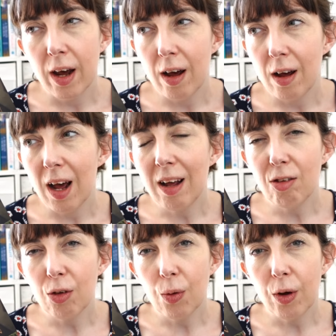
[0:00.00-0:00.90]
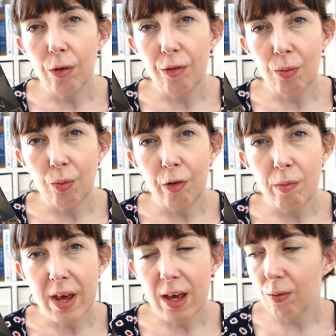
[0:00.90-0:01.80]
As quite often for
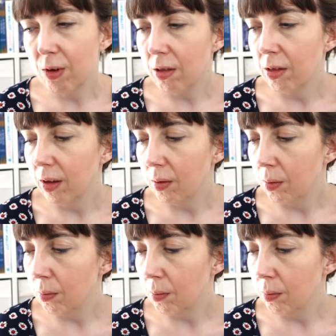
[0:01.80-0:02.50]
me with